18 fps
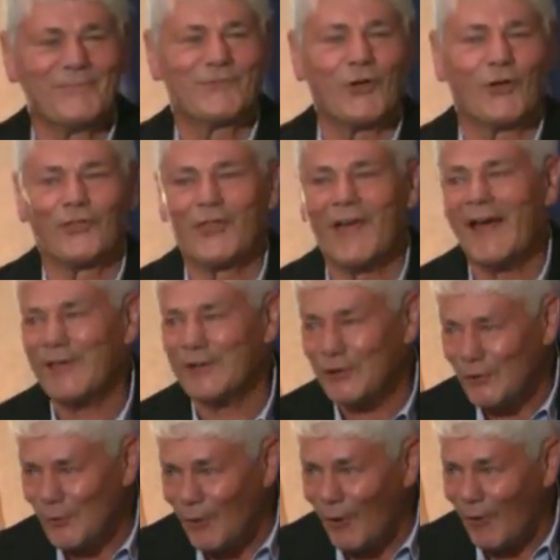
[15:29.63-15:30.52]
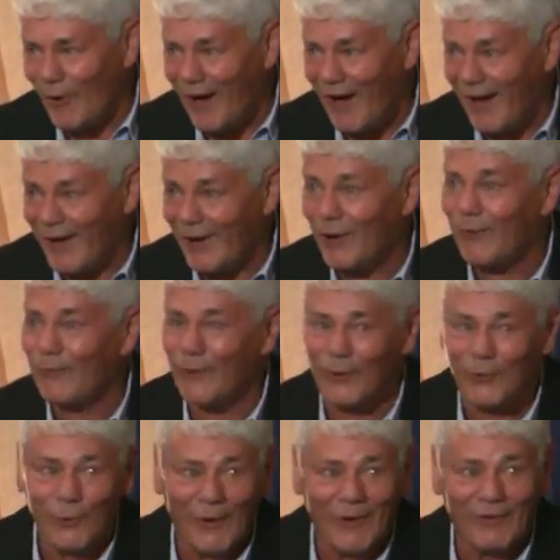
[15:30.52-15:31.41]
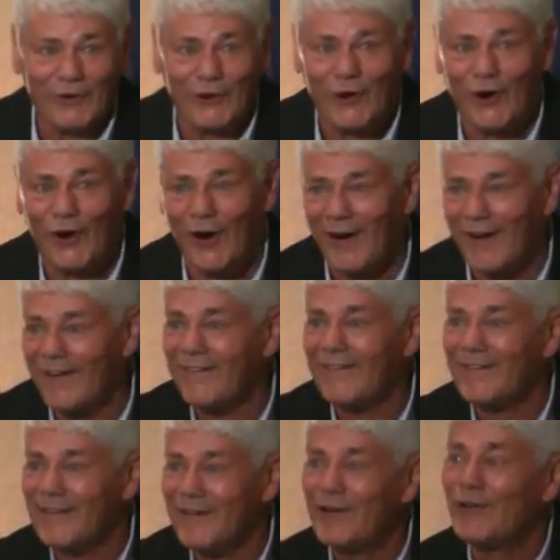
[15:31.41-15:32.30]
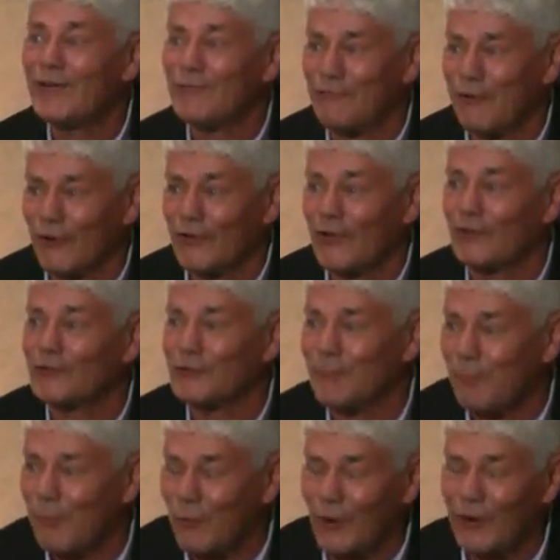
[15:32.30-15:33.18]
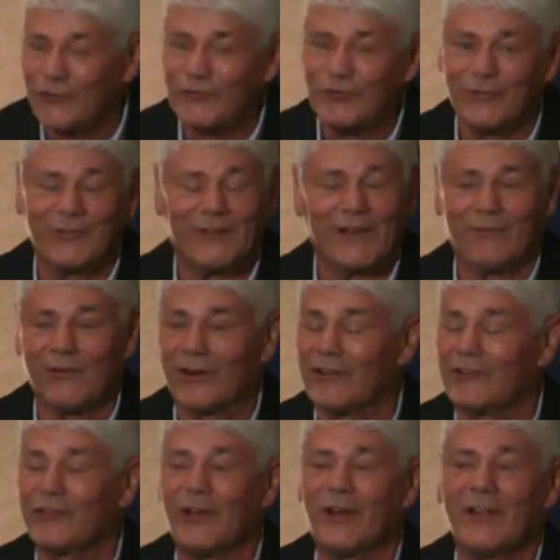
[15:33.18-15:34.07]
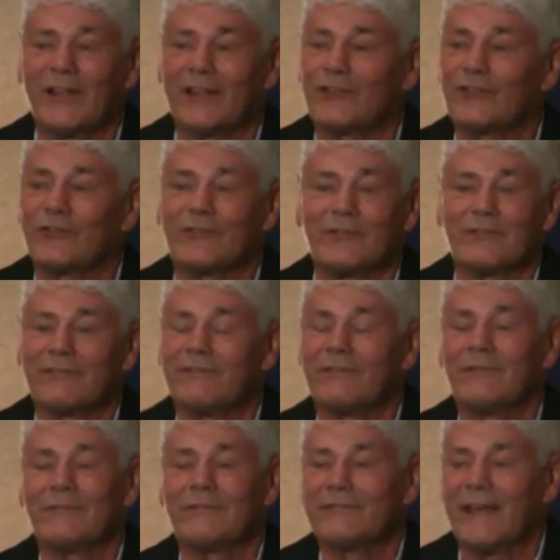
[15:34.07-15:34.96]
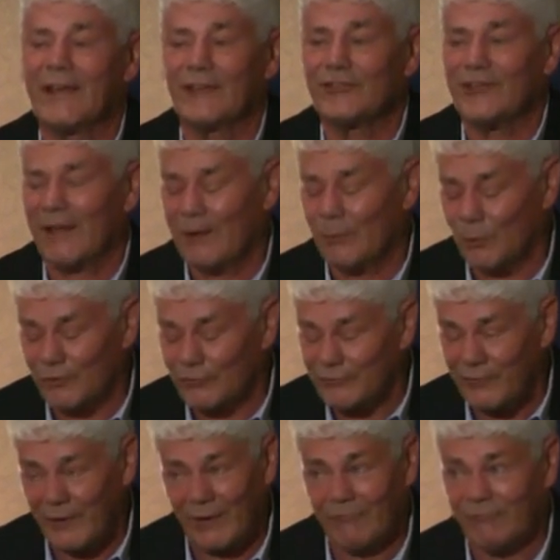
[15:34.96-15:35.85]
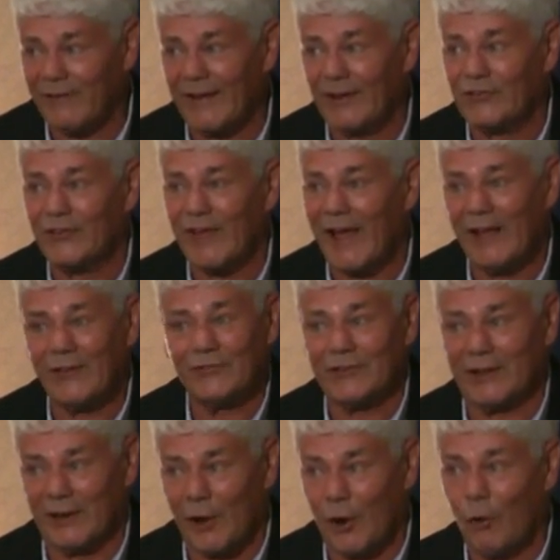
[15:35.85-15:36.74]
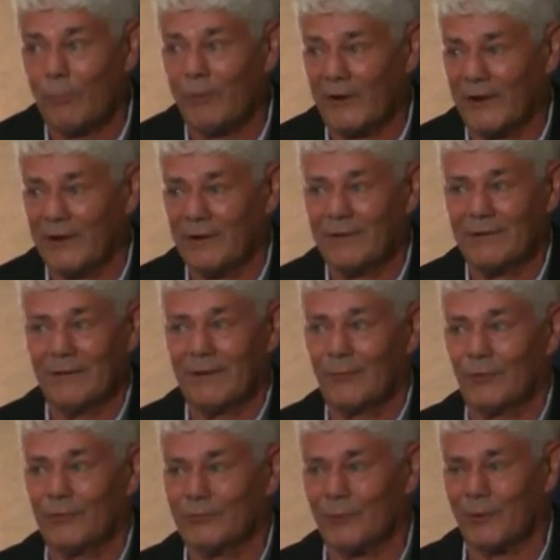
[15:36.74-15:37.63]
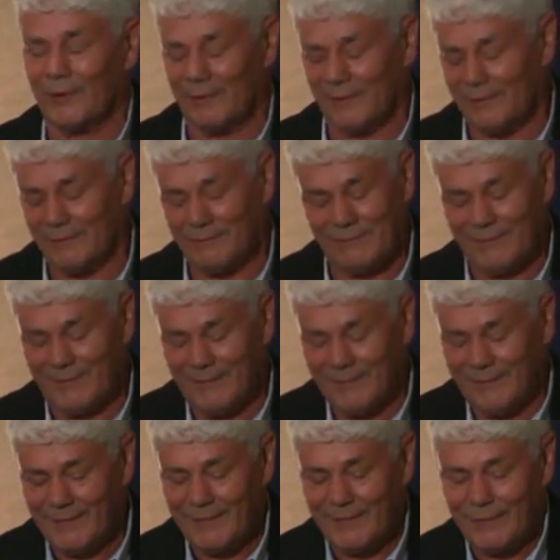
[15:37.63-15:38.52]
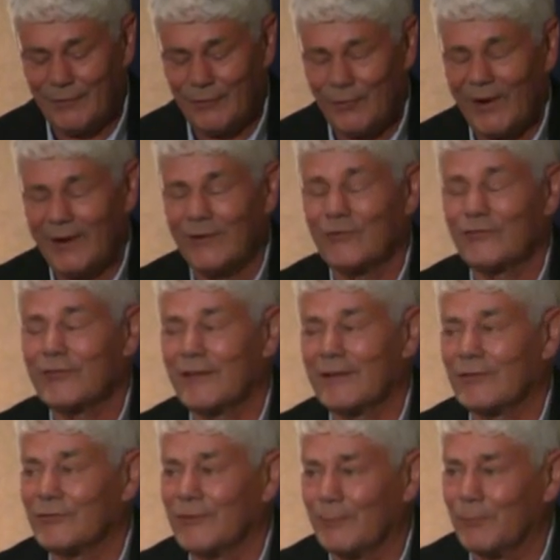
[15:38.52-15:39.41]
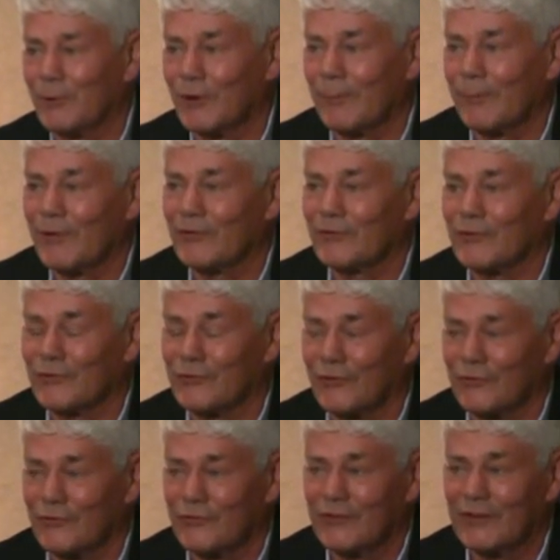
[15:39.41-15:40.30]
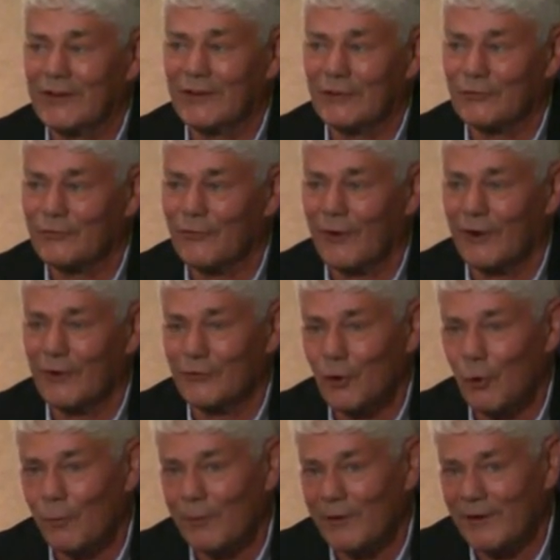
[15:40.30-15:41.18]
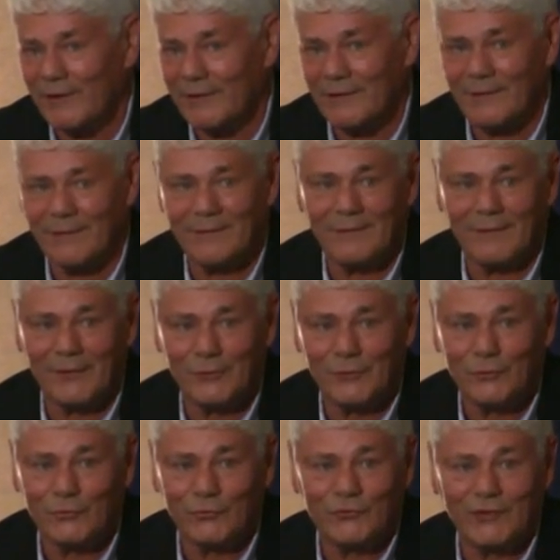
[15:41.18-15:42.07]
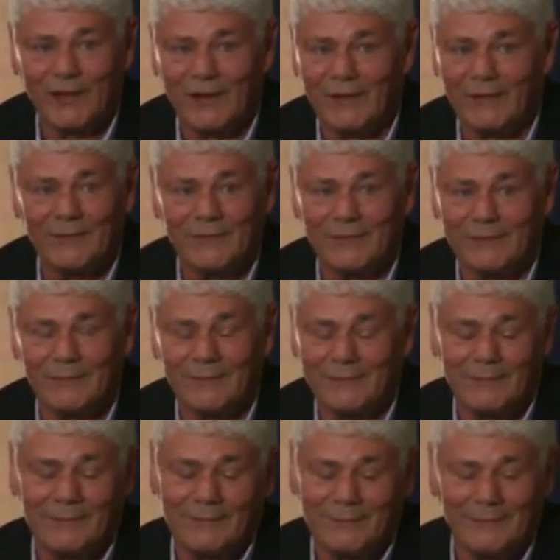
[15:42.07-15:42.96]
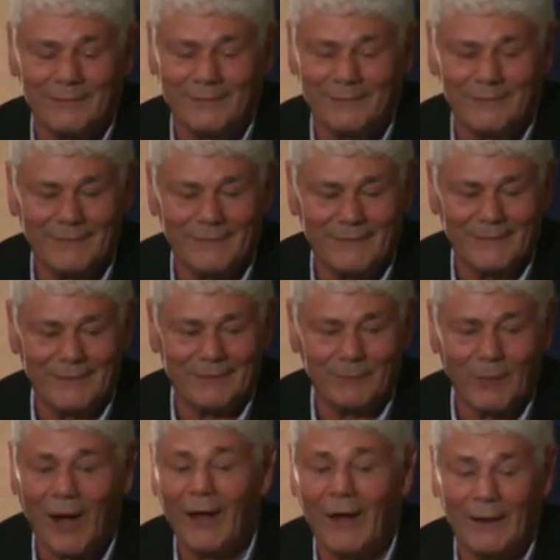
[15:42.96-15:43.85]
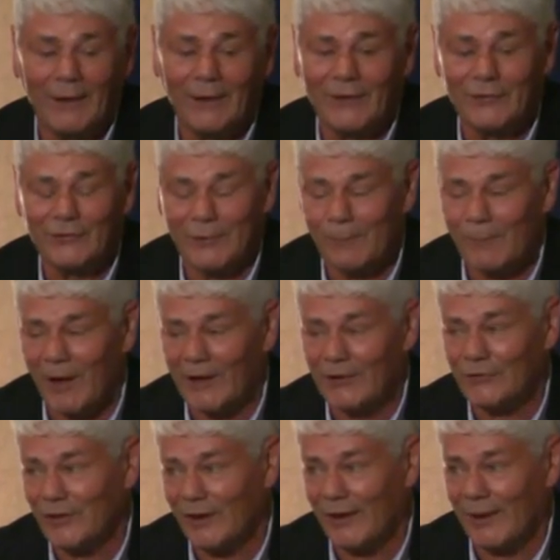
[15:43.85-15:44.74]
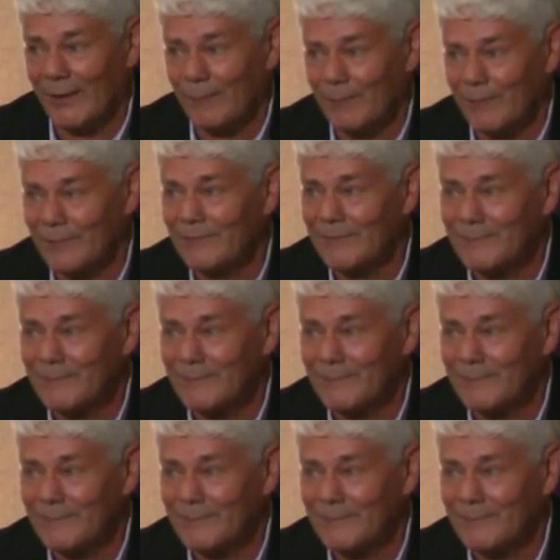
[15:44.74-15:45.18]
So thank you, Ohio, or whoever you are, for the support you've given us. It was a fantastic opening. It was one of the greatest things the beer business has seen as far as opening a new state, at least in my time.